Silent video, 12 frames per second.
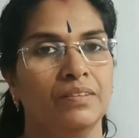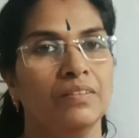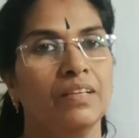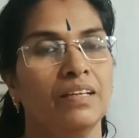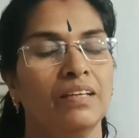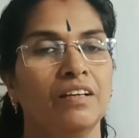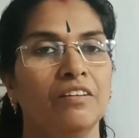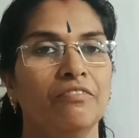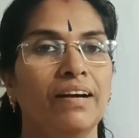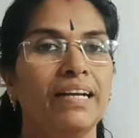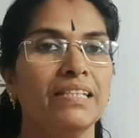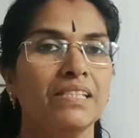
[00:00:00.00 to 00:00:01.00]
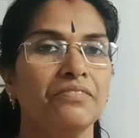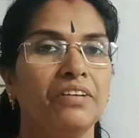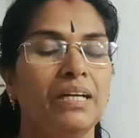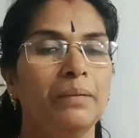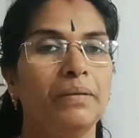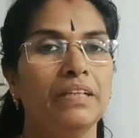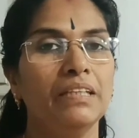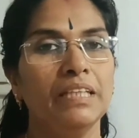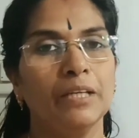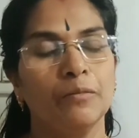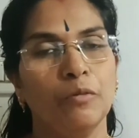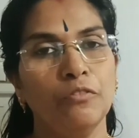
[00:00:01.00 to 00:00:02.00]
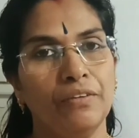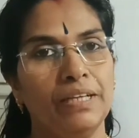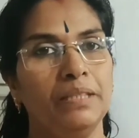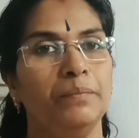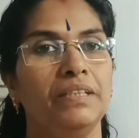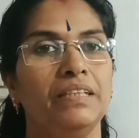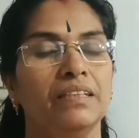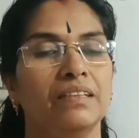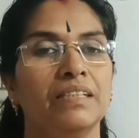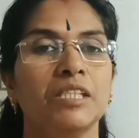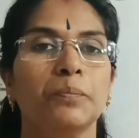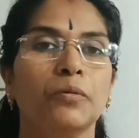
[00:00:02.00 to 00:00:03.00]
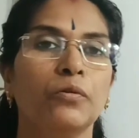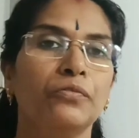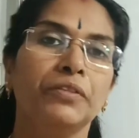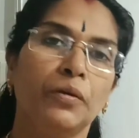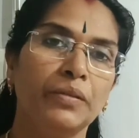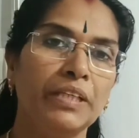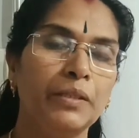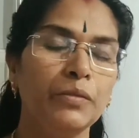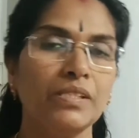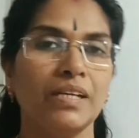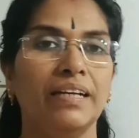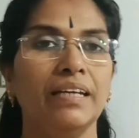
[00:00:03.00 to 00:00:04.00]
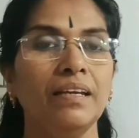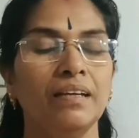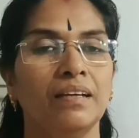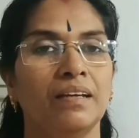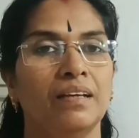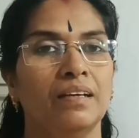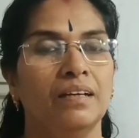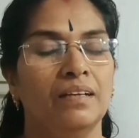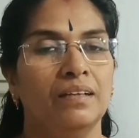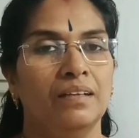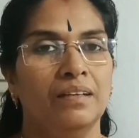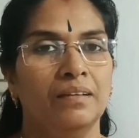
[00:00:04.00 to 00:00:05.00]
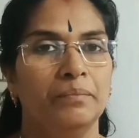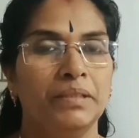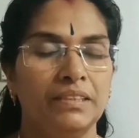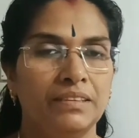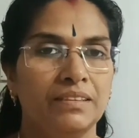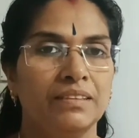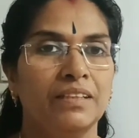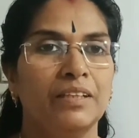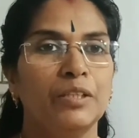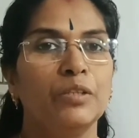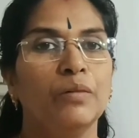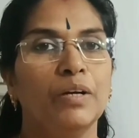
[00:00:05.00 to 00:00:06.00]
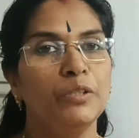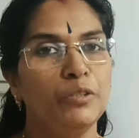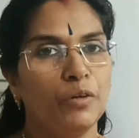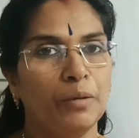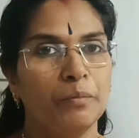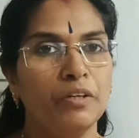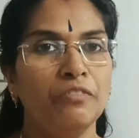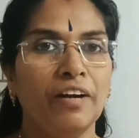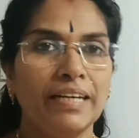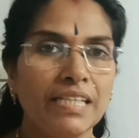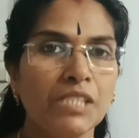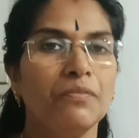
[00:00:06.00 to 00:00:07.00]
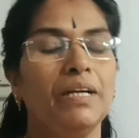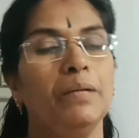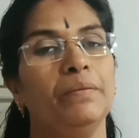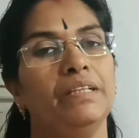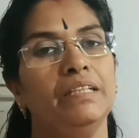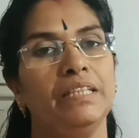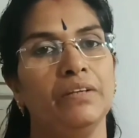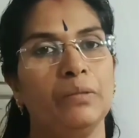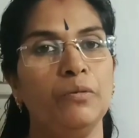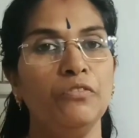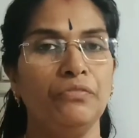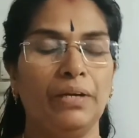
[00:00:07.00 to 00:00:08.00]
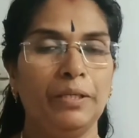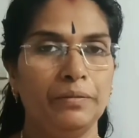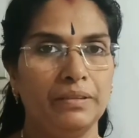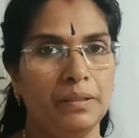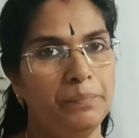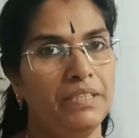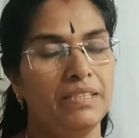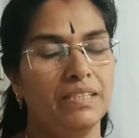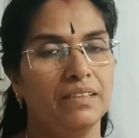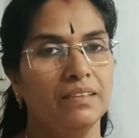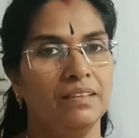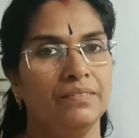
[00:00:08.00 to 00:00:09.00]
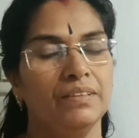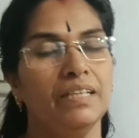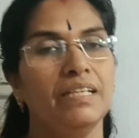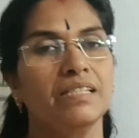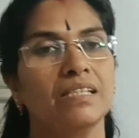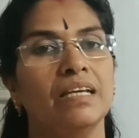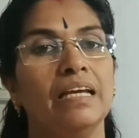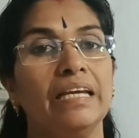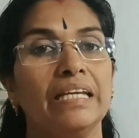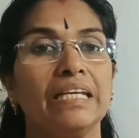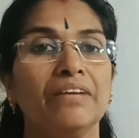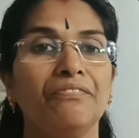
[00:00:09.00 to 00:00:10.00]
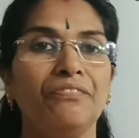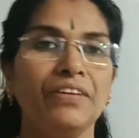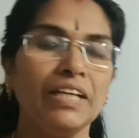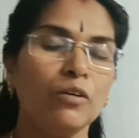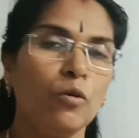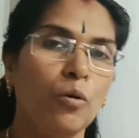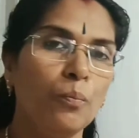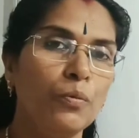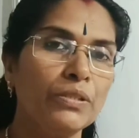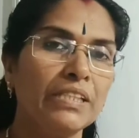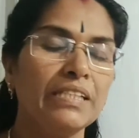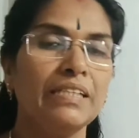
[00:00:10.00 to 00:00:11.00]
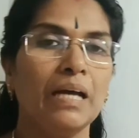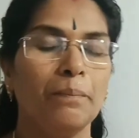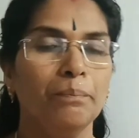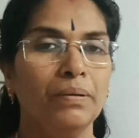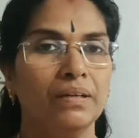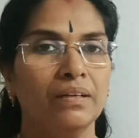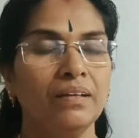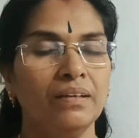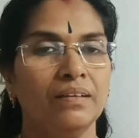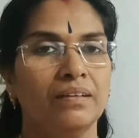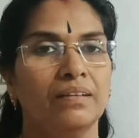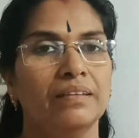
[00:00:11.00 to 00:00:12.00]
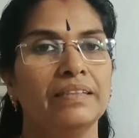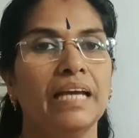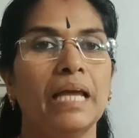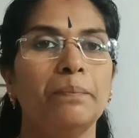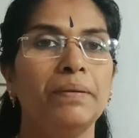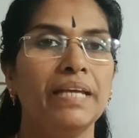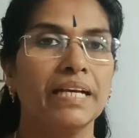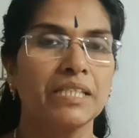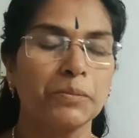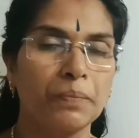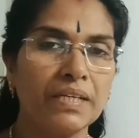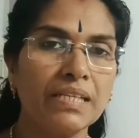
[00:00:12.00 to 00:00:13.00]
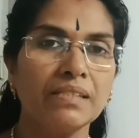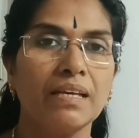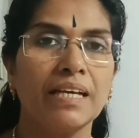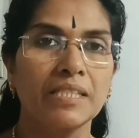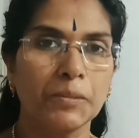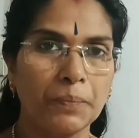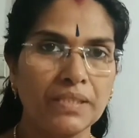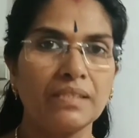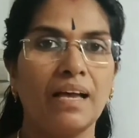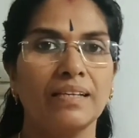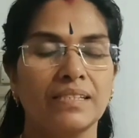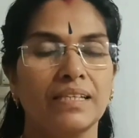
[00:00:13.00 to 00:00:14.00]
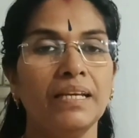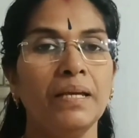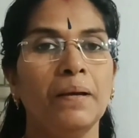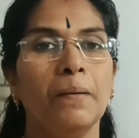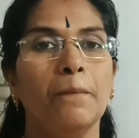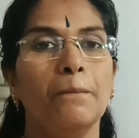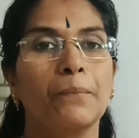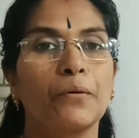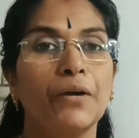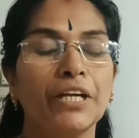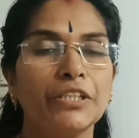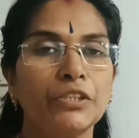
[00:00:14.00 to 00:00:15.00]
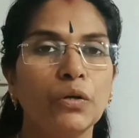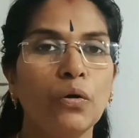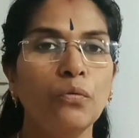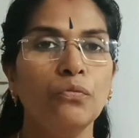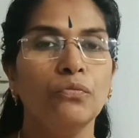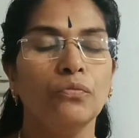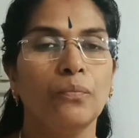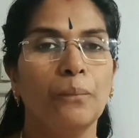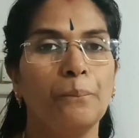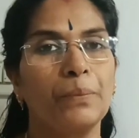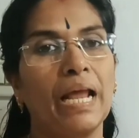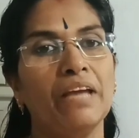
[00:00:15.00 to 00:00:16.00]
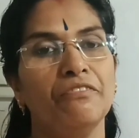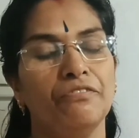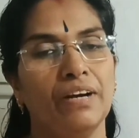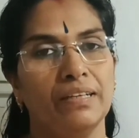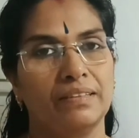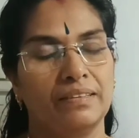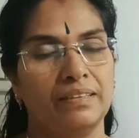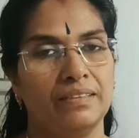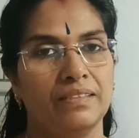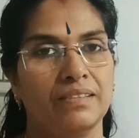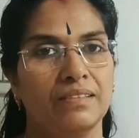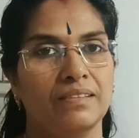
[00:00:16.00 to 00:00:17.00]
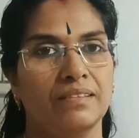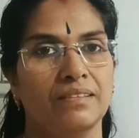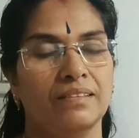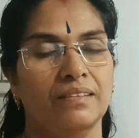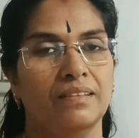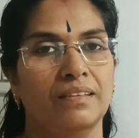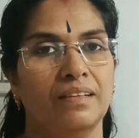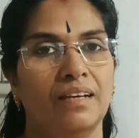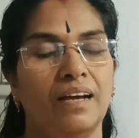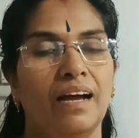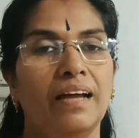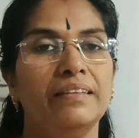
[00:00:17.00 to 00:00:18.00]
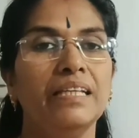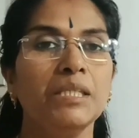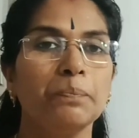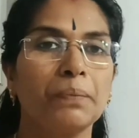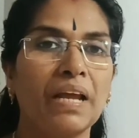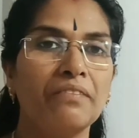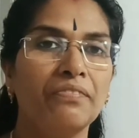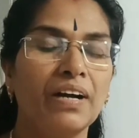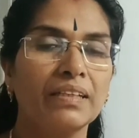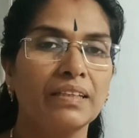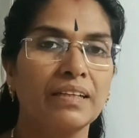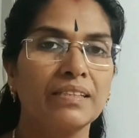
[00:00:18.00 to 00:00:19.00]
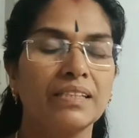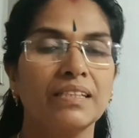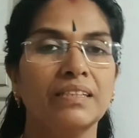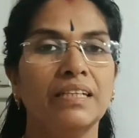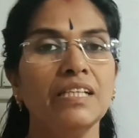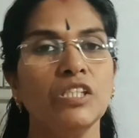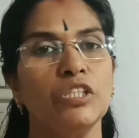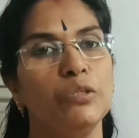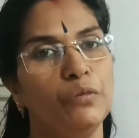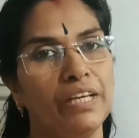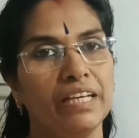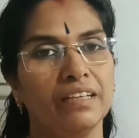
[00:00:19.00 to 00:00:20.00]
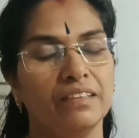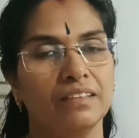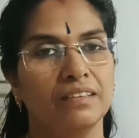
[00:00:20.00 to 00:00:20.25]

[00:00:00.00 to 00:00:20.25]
Okay, what is the fundamental theorem of arithmetic? It's a proof no need to study, but you to know about what is fundamental theorem of arithmetic. That is, every composite number can be expressed as a product of prime factors. And this prime factorization is unique.